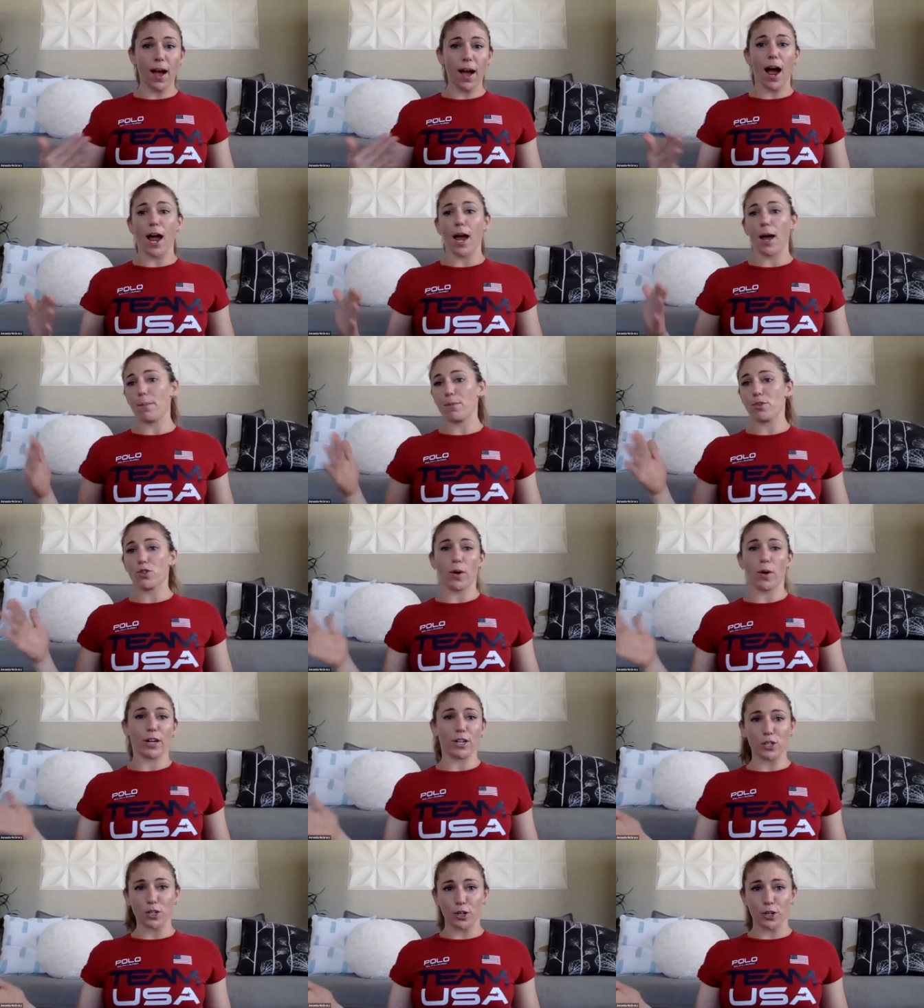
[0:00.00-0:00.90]
I am
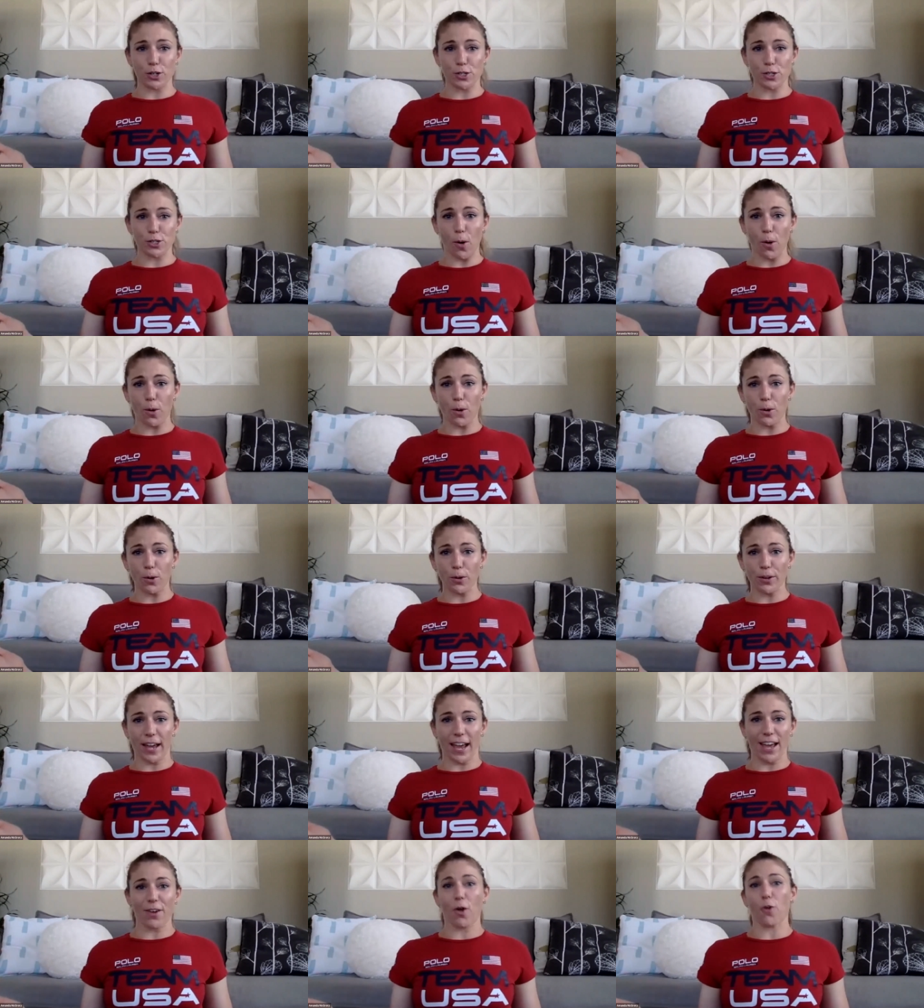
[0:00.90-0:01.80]
22 years old
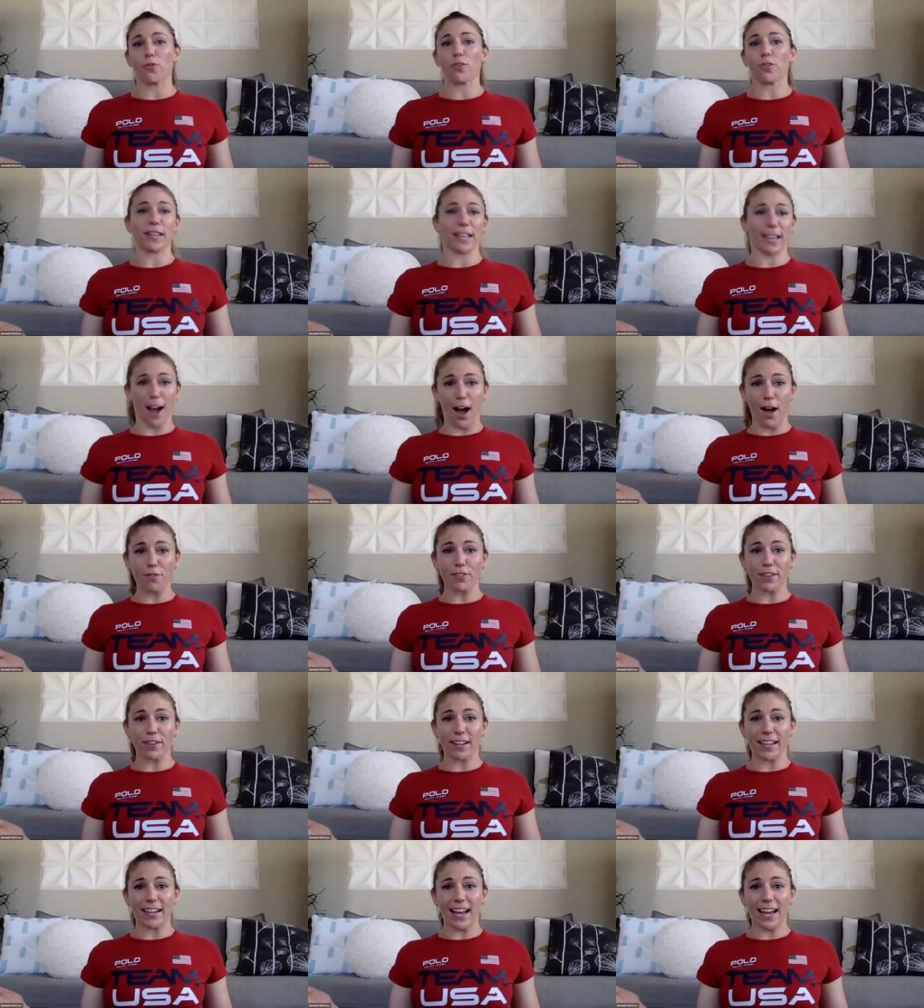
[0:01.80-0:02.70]
and overly
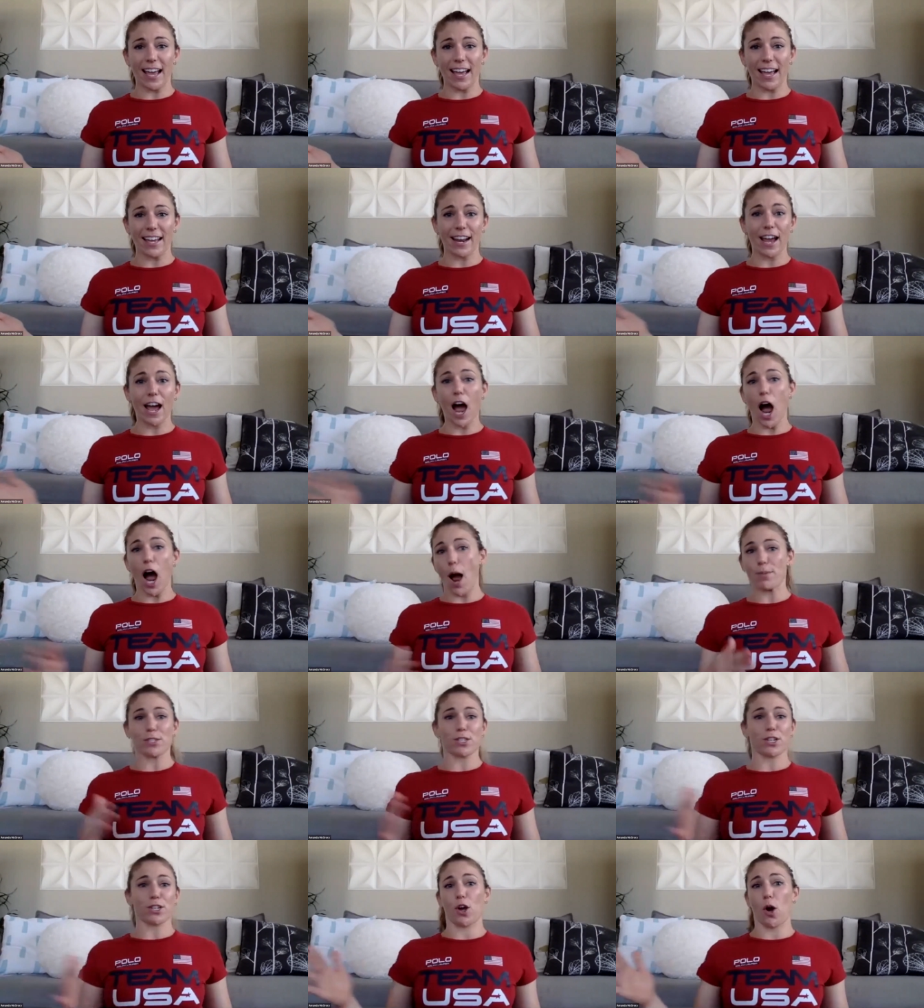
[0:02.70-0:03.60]
confident, and I'm
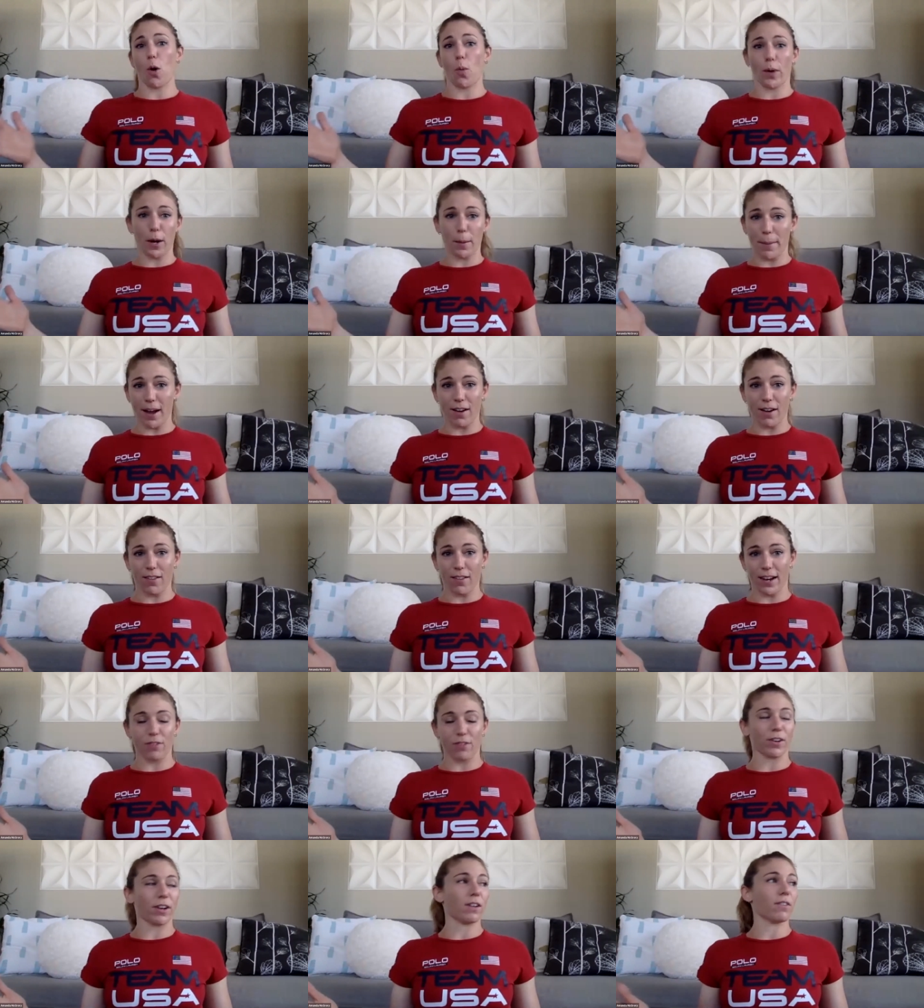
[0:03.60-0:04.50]
just going to go win a medal in
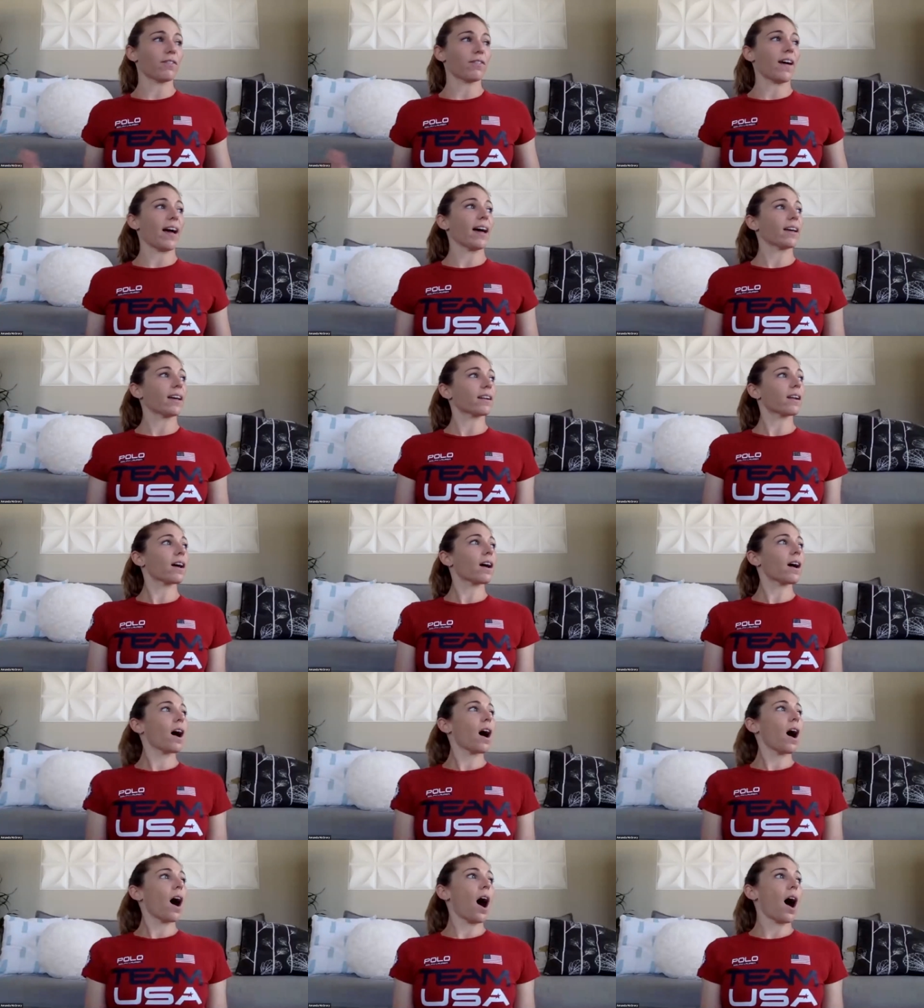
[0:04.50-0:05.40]
every
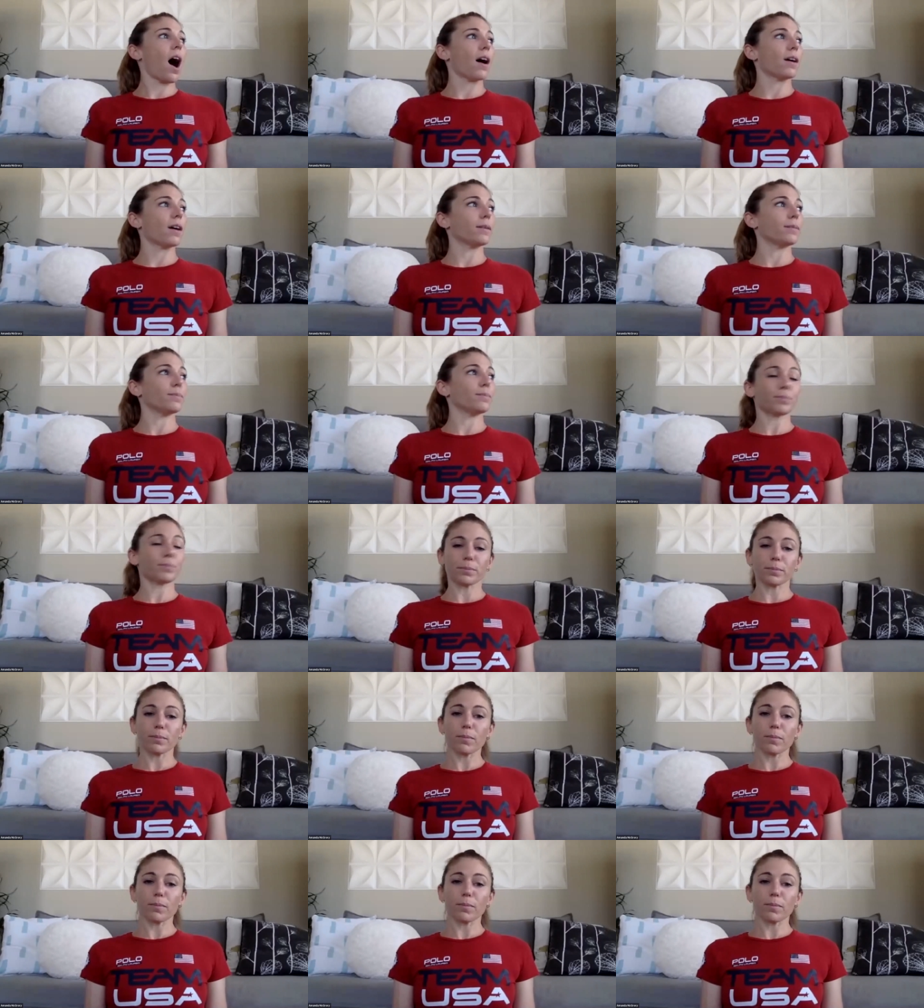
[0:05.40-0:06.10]
event.